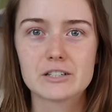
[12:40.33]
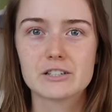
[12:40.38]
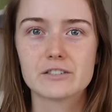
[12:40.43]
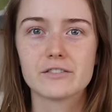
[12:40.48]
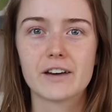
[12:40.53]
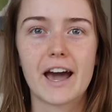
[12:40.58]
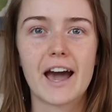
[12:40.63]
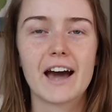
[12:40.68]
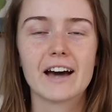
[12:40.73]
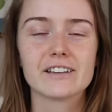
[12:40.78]
of
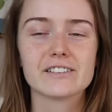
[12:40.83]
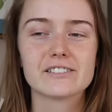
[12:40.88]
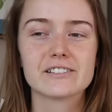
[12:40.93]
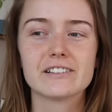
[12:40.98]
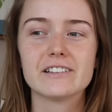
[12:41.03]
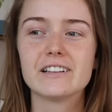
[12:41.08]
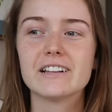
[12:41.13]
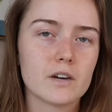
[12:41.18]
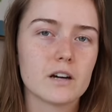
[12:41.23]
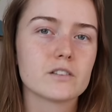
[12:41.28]
a
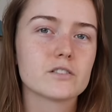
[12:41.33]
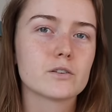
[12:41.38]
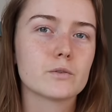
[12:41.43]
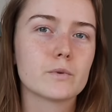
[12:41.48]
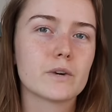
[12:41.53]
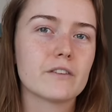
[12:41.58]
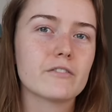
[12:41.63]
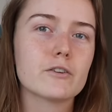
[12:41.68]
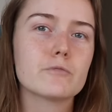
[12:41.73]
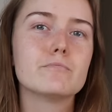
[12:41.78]
hassle. Also,
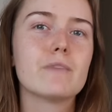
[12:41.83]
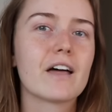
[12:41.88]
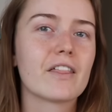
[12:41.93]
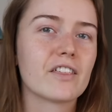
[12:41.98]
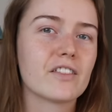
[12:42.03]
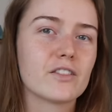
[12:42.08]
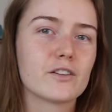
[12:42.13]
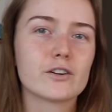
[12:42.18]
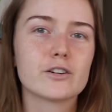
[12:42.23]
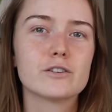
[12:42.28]
whatever
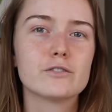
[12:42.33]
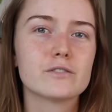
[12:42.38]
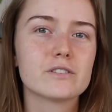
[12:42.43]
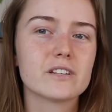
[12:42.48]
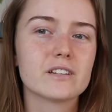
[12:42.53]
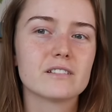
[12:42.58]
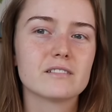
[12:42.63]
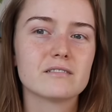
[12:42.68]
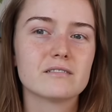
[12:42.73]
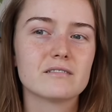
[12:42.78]
method they're
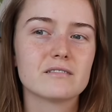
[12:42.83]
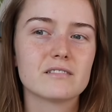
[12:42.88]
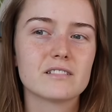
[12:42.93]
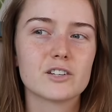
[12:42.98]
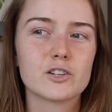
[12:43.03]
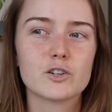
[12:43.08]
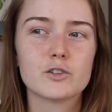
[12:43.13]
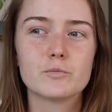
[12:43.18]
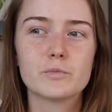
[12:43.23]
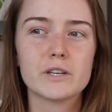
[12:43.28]
using,
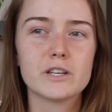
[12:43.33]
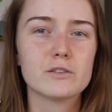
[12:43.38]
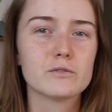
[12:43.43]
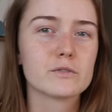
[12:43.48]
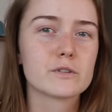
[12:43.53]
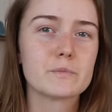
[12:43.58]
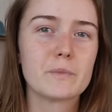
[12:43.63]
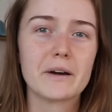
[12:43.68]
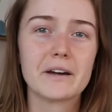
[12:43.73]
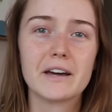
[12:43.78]
could be
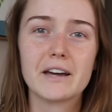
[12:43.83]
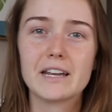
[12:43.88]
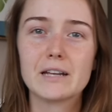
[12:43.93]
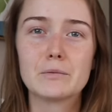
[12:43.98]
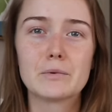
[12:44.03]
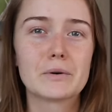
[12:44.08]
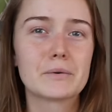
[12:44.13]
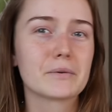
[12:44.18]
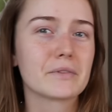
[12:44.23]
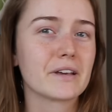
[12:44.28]
used by
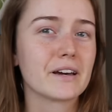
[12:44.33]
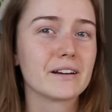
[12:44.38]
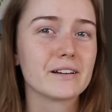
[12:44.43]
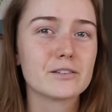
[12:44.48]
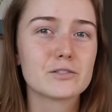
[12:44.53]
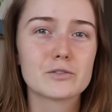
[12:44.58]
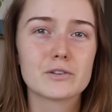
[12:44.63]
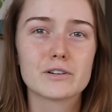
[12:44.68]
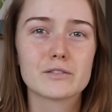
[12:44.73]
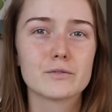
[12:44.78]
anyone with any
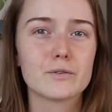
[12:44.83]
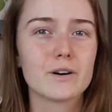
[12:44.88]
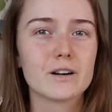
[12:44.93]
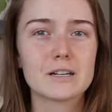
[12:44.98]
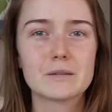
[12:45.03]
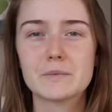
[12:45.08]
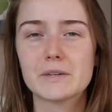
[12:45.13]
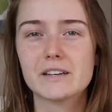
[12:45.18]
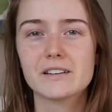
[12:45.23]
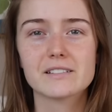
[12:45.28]
sort of water
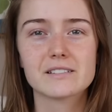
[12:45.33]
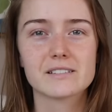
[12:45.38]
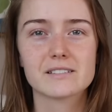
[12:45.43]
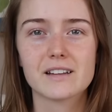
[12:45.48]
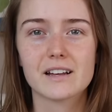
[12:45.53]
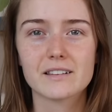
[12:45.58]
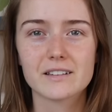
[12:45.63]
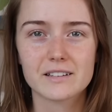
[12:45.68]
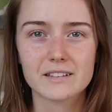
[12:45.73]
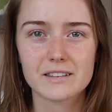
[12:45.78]
because it's
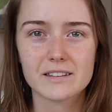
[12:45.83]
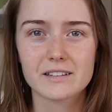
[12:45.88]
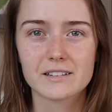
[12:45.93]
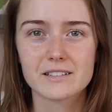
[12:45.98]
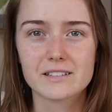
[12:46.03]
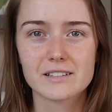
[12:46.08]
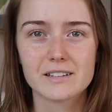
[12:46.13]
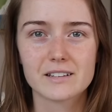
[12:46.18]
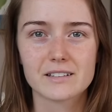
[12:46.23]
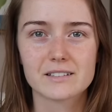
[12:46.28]
not like the
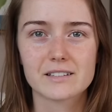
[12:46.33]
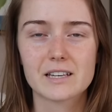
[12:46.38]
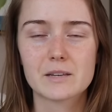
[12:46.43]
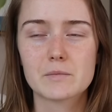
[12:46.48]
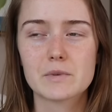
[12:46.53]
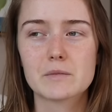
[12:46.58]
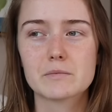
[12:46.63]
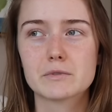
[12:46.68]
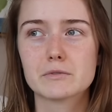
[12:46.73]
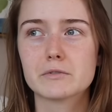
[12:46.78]
TSA
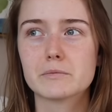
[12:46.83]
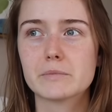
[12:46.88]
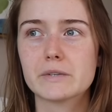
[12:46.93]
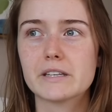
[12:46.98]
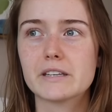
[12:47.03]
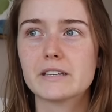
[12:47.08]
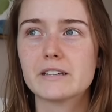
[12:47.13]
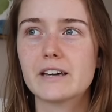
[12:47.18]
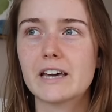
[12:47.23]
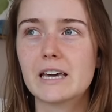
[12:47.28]
people would
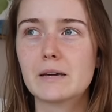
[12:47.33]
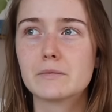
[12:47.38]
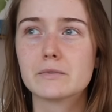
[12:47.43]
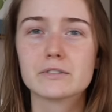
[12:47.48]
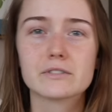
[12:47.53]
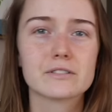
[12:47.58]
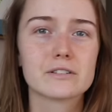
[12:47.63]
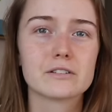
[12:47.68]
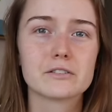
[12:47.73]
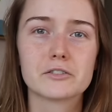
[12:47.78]
be able
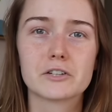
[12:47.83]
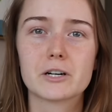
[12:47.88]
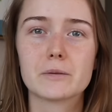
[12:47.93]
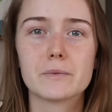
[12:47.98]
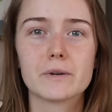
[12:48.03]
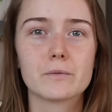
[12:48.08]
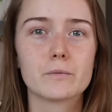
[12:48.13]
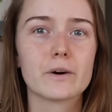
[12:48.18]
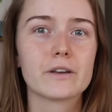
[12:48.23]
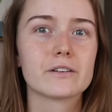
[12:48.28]
to
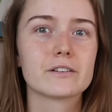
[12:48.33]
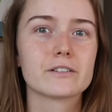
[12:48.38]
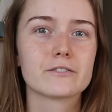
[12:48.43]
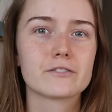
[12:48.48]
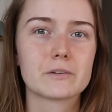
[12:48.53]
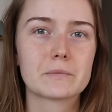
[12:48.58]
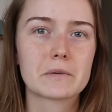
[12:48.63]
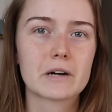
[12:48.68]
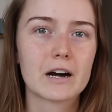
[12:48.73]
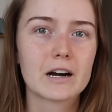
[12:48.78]
determine whether it's
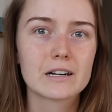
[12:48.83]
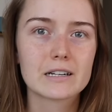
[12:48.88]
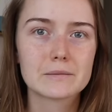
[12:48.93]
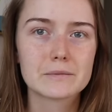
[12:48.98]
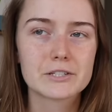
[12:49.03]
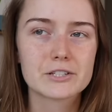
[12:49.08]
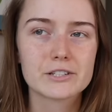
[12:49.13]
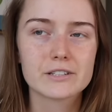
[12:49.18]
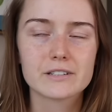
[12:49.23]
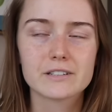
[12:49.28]
from a Kangen
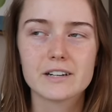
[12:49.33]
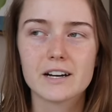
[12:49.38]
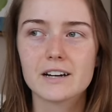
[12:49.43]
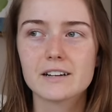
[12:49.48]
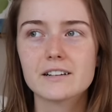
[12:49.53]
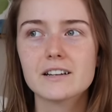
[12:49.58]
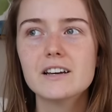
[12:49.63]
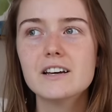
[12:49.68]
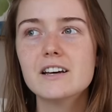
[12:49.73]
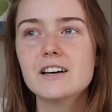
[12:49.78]
machine or
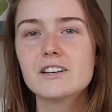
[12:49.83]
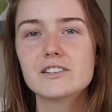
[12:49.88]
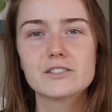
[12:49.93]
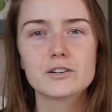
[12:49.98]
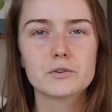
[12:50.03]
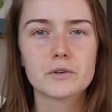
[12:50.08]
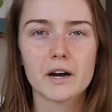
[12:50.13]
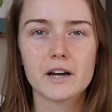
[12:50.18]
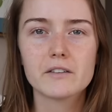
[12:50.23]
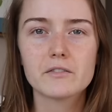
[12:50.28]
not. So
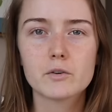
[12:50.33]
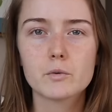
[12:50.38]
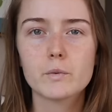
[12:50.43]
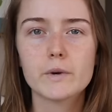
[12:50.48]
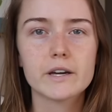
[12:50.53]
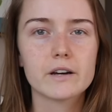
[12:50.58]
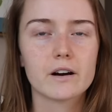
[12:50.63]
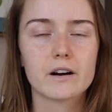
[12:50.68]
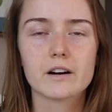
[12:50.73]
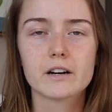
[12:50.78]
kind of a
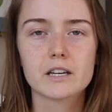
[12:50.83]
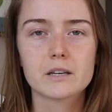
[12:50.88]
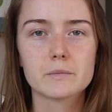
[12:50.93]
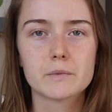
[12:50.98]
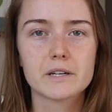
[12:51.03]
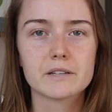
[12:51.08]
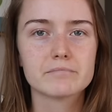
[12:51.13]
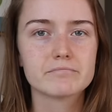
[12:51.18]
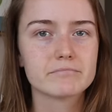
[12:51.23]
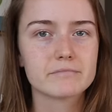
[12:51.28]
weak
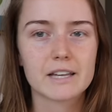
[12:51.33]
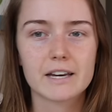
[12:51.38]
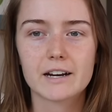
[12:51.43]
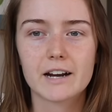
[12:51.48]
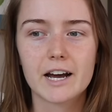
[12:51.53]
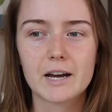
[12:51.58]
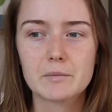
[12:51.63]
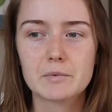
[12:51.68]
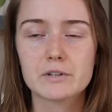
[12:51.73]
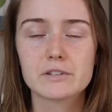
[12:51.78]
argument that
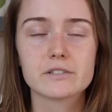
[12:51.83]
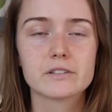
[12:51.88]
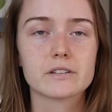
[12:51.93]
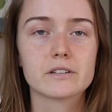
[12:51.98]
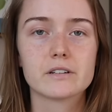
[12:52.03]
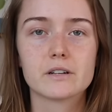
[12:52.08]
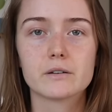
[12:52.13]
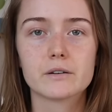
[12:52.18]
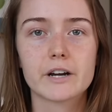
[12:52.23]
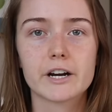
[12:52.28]
I personally
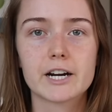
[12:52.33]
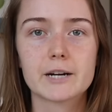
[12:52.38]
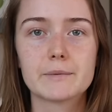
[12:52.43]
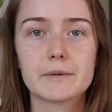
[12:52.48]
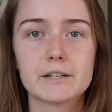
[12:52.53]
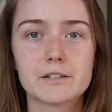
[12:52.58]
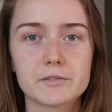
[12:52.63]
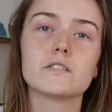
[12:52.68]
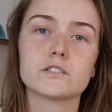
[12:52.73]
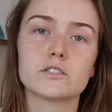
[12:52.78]
don't care
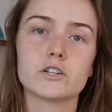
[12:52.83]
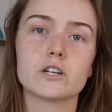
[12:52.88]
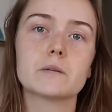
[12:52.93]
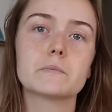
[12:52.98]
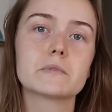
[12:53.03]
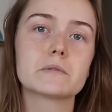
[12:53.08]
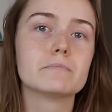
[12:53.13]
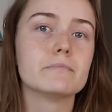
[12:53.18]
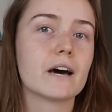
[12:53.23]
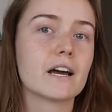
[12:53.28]
about. The
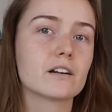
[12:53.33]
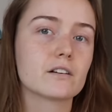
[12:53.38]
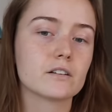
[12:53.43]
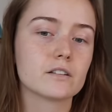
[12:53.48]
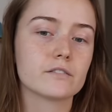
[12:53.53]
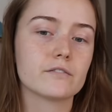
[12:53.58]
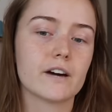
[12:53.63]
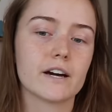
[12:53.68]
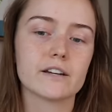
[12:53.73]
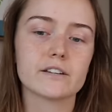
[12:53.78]
terms medical
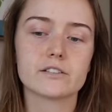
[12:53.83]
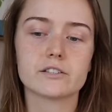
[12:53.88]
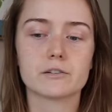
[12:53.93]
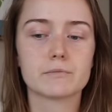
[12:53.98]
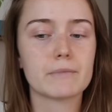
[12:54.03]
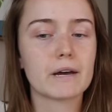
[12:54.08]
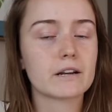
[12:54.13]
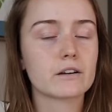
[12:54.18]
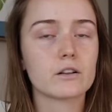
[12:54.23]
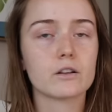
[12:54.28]
device or
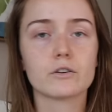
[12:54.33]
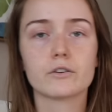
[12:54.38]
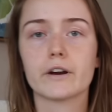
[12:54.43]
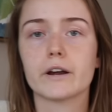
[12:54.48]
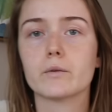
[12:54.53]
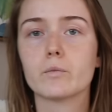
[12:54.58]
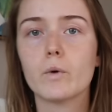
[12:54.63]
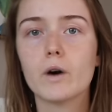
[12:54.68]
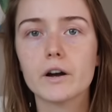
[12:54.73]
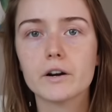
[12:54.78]
medical
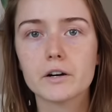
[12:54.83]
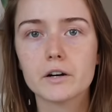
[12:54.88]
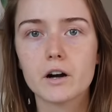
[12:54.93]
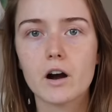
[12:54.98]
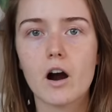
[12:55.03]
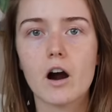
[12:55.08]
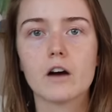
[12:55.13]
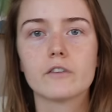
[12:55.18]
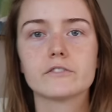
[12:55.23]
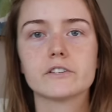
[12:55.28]
grade water are
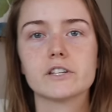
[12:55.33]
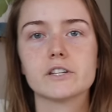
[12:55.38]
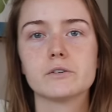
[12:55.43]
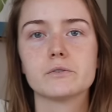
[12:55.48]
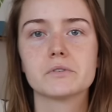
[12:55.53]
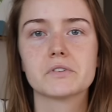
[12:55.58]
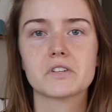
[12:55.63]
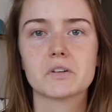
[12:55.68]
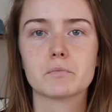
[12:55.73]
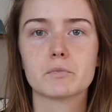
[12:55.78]
often
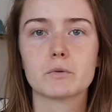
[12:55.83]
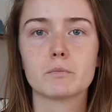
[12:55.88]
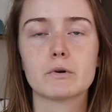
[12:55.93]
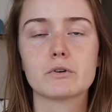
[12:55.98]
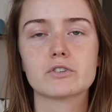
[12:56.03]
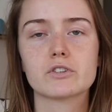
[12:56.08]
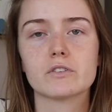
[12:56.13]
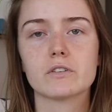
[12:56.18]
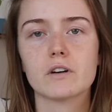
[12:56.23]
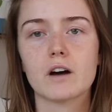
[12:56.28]
used in
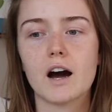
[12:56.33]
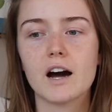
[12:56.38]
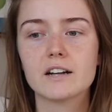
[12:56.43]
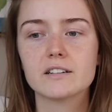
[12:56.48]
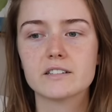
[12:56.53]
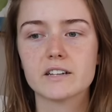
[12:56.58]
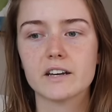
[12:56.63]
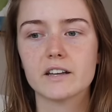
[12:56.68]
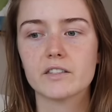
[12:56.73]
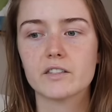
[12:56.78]
promotional
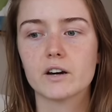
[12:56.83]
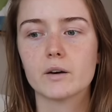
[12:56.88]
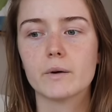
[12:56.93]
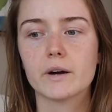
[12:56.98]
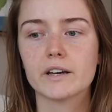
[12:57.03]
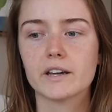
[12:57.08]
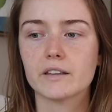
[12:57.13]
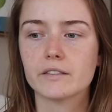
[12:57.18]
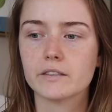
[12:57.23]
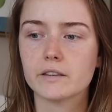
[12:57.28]
content, though I
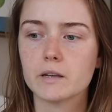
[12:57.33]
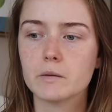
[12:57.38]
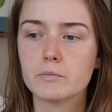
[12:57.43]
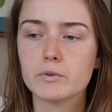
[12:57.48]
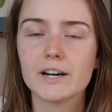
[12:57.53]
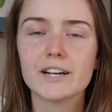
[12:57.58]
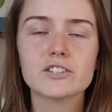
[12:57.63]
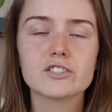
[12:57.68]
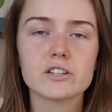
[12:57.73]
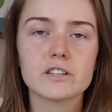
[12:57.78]
get the
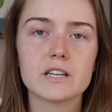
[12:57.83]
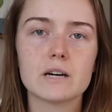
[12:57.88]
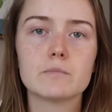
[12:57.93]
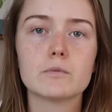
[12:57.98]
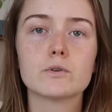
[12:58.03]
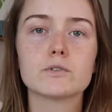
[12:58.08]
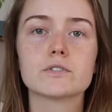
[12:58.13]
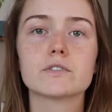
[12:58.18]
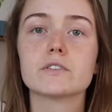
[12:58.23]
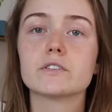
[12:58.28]
impression that
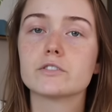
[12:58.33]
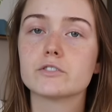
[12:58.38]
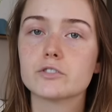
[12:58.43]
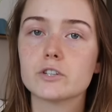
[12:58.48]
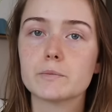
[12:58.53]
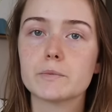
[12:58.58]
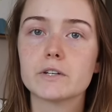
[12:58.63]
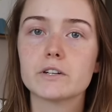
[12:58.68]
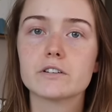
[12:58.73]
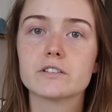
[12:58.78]
most of the
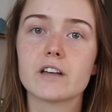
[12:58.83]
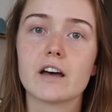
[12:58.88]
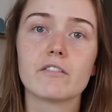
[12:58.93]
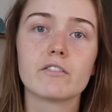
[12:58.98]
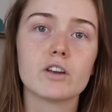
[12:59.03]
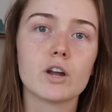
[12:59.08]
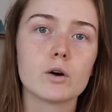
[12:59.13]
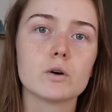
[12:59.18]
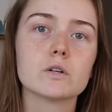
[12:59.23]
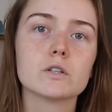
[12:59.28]
distributors have
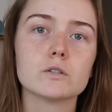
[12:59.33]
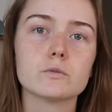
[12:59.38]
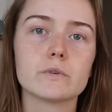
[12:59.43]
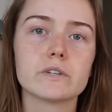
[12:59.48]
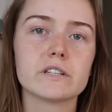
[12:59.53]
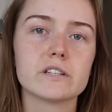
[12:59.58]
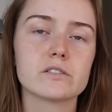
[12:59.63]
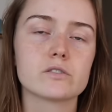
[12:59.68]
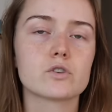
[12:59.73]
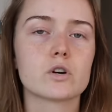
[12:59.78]
no clue what
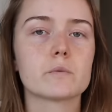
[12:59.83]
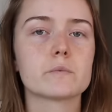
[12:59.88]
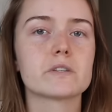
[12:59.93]
these terms